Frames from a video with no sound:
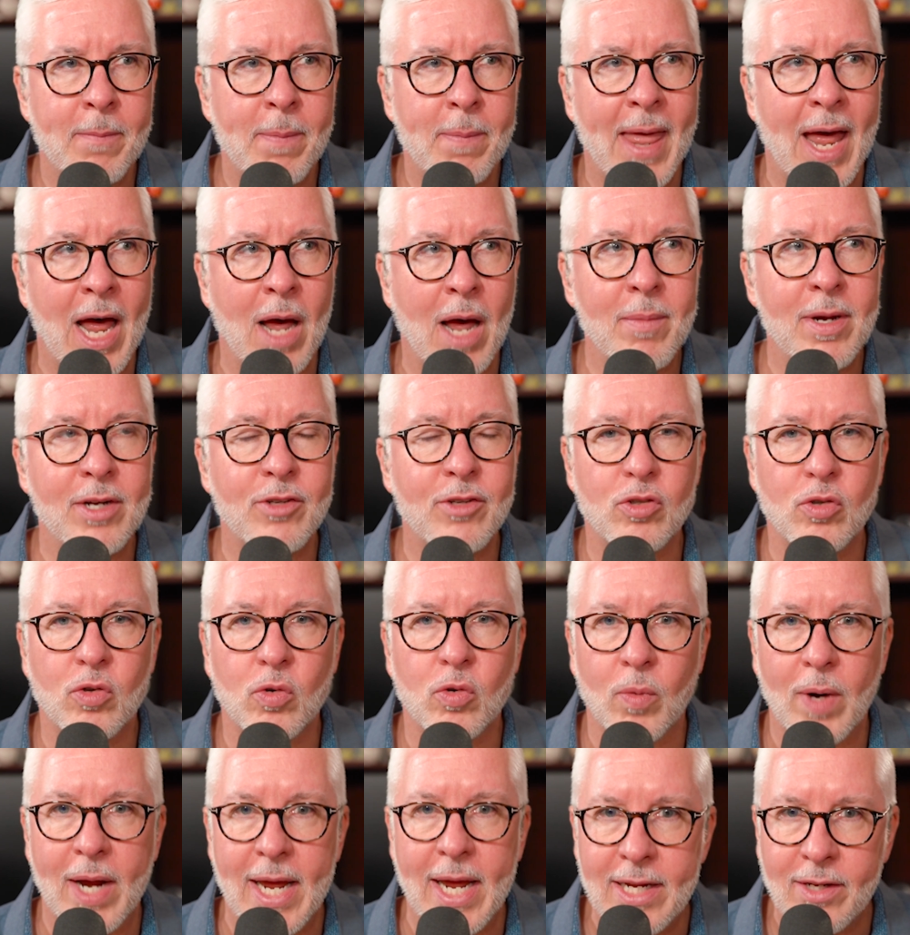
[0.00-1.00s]
how much
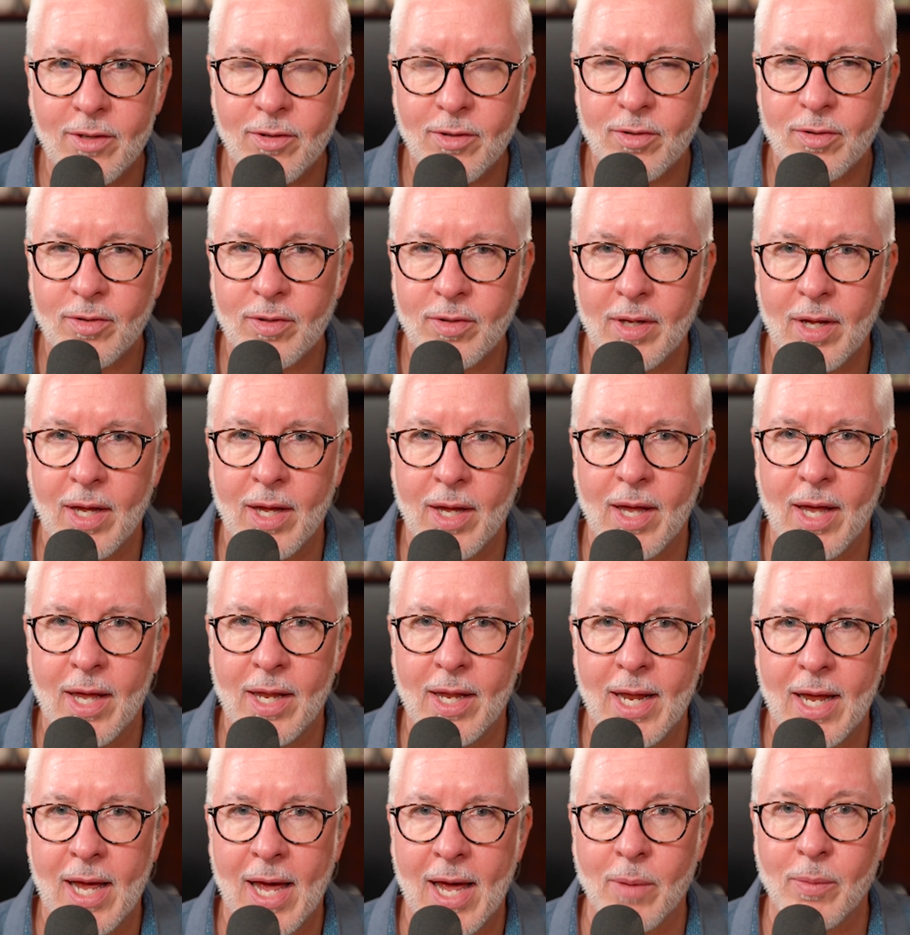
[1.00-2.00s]
grace
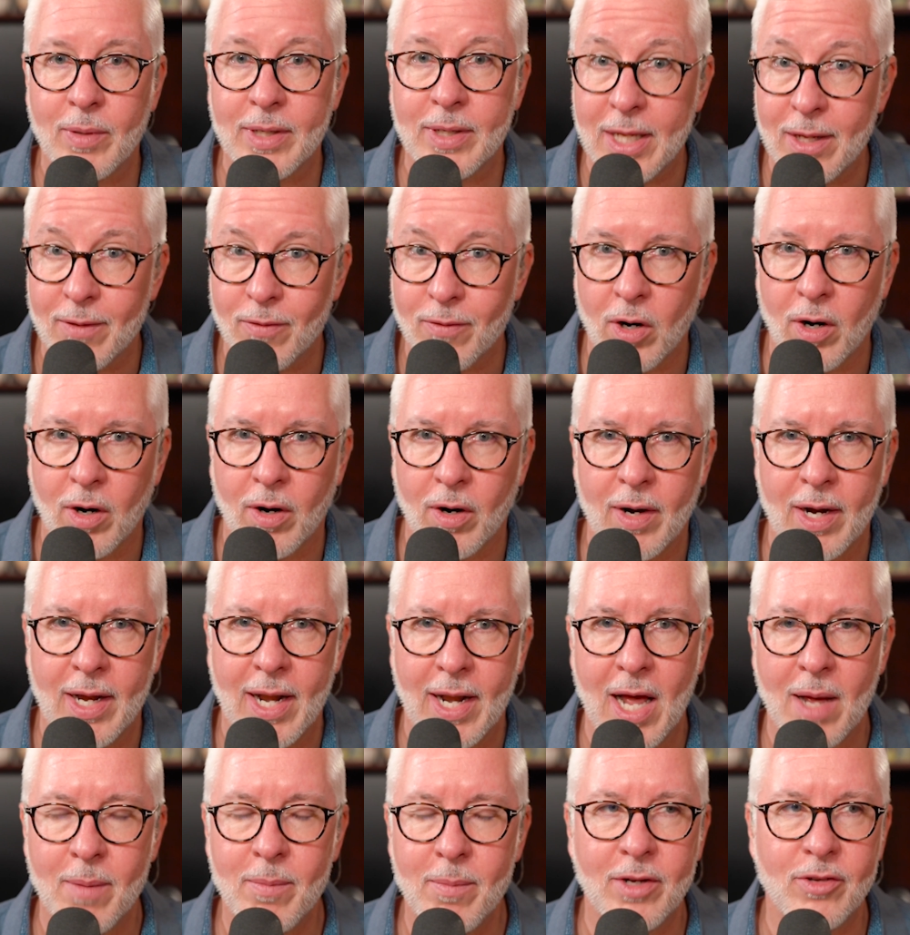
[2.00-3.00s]
and I would give her,
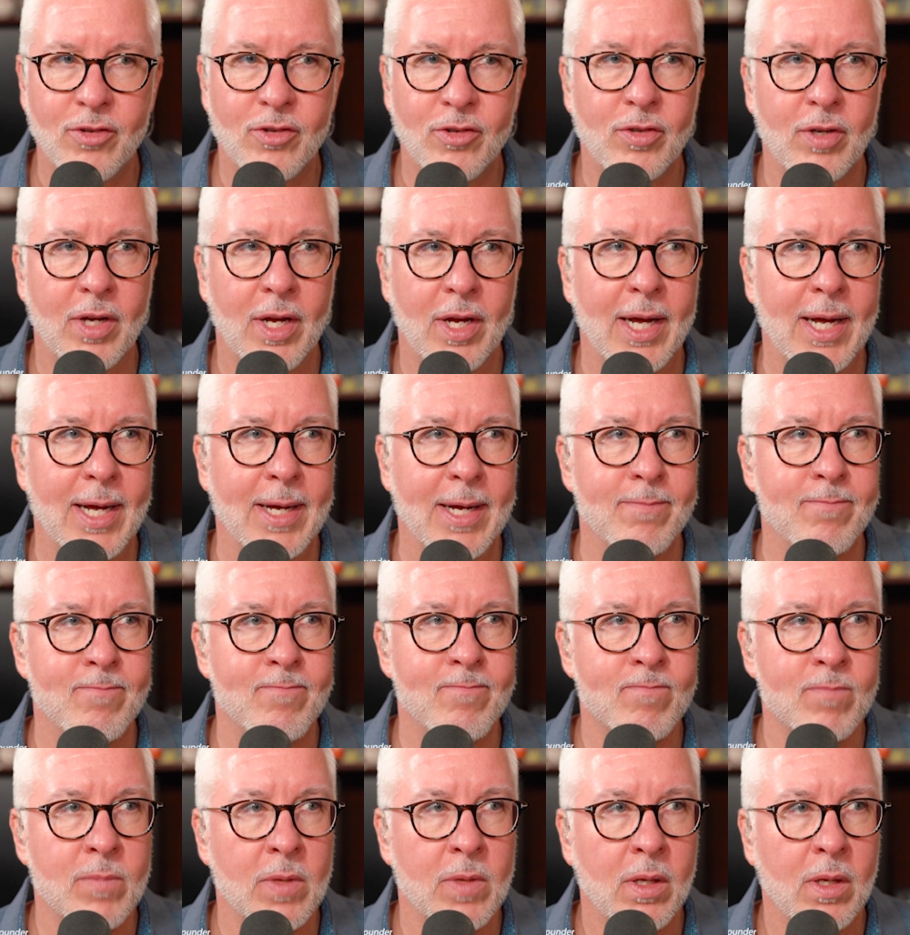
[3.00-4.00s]
and how much
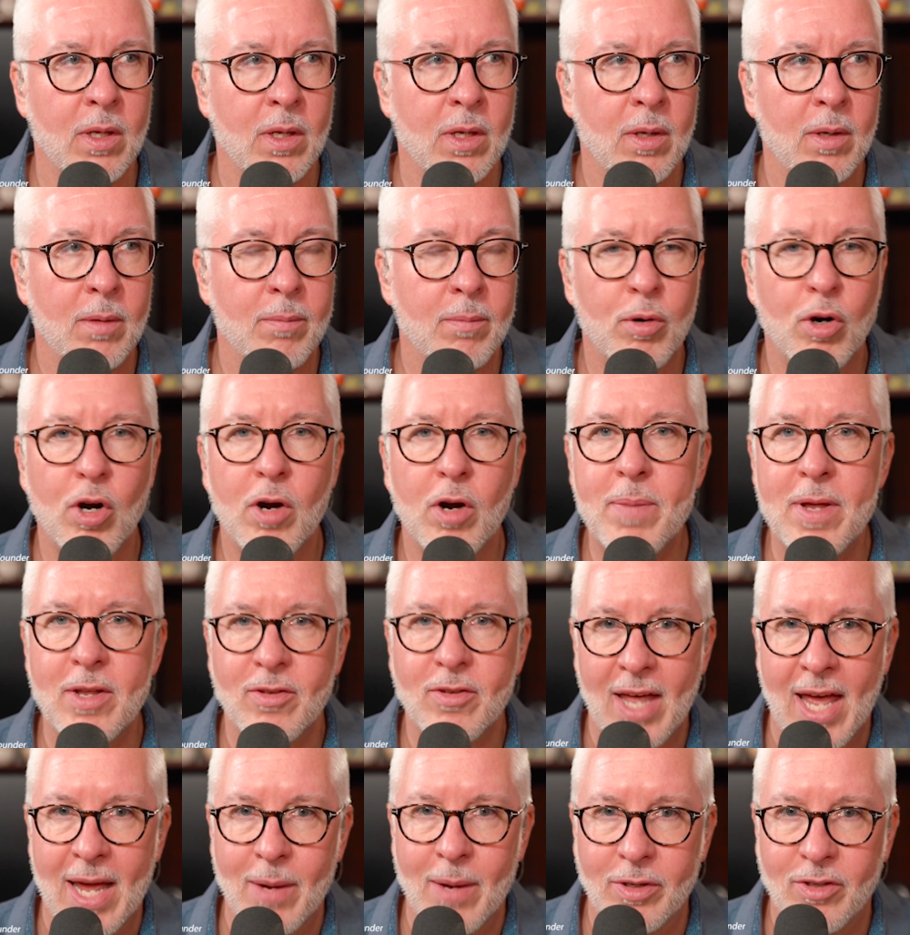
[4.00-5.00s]

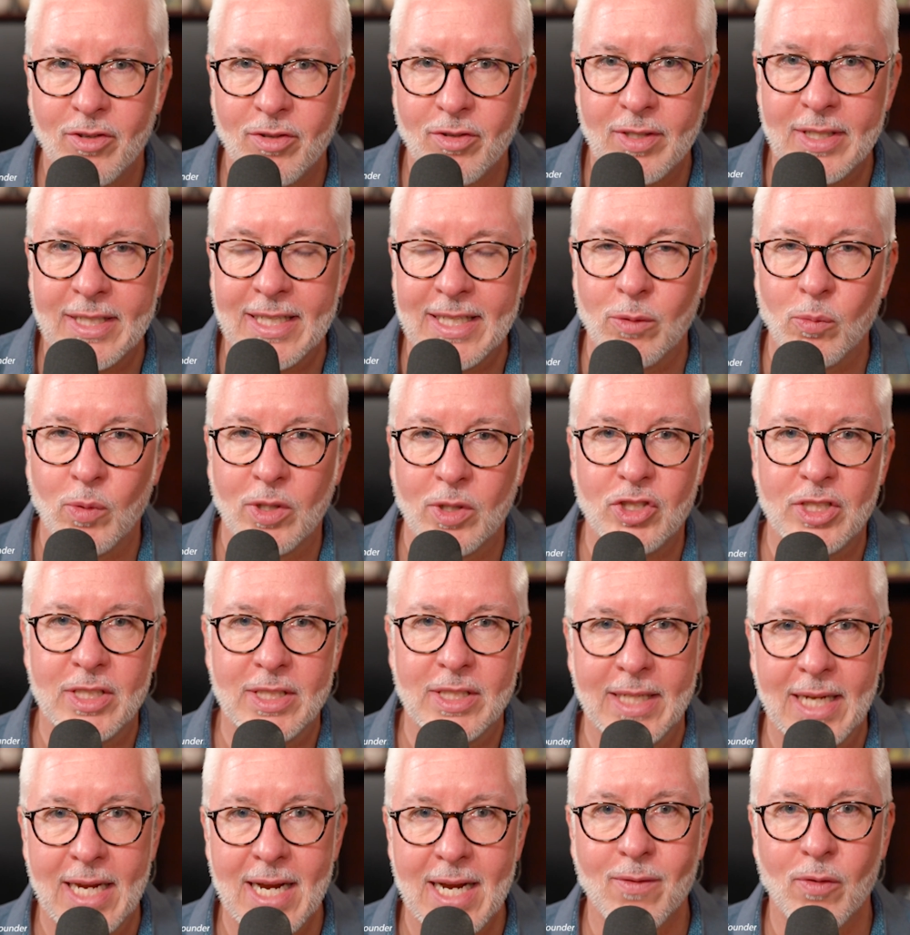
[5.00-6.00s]
purpose I would see in what
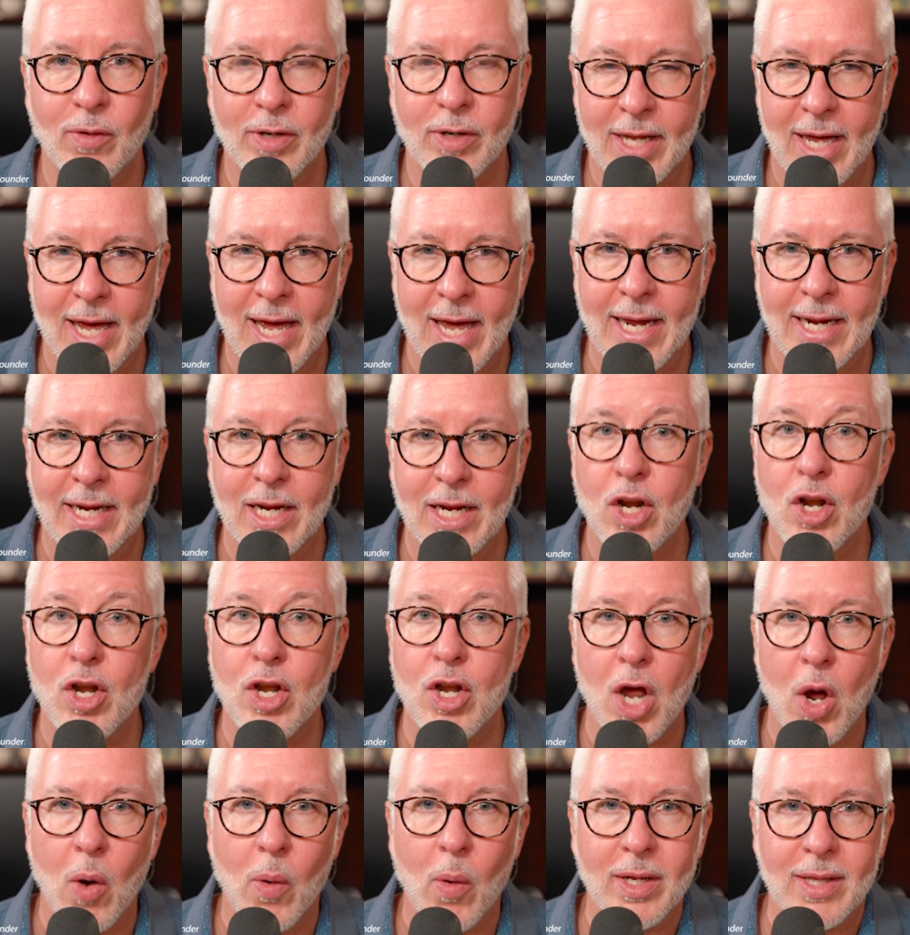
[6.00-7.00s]
she did every day,
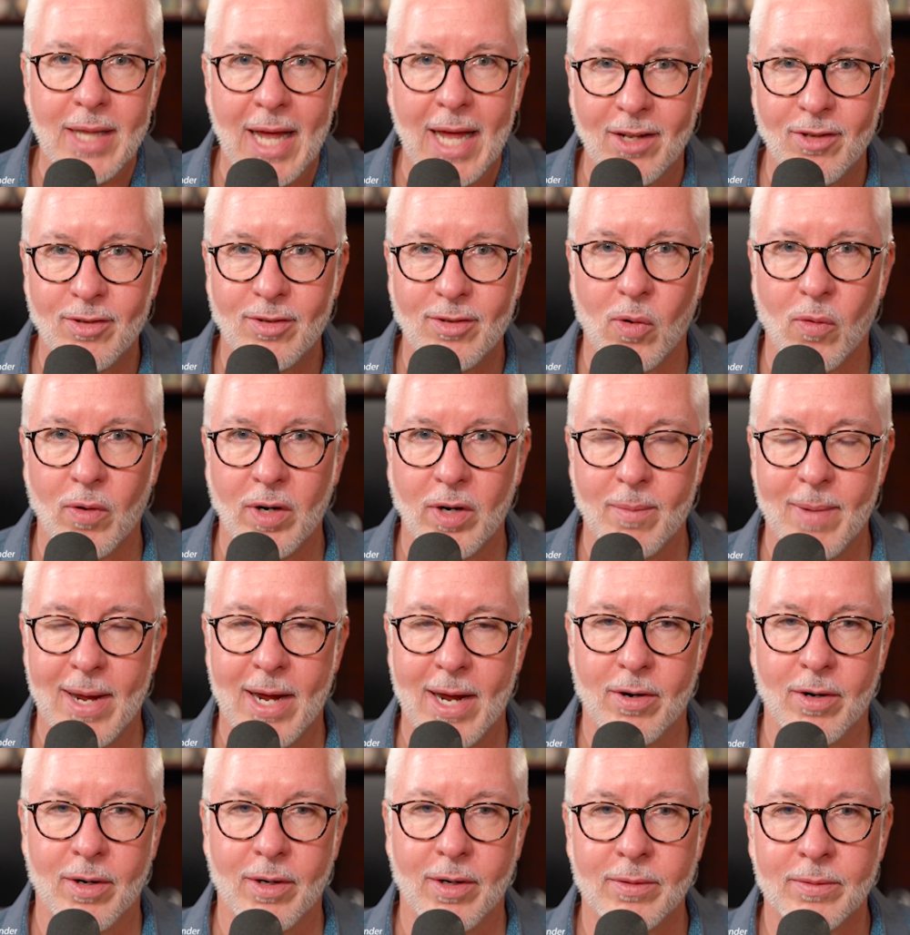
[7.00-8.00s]
knowing that story
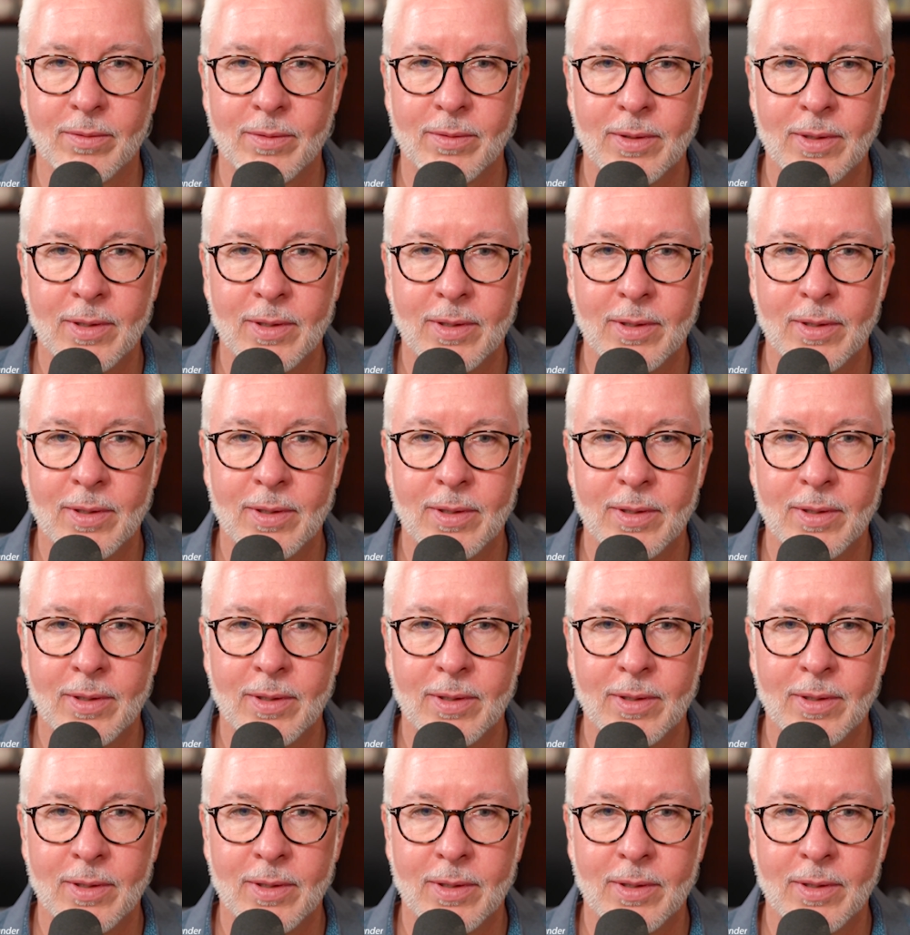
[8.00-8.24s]
about her.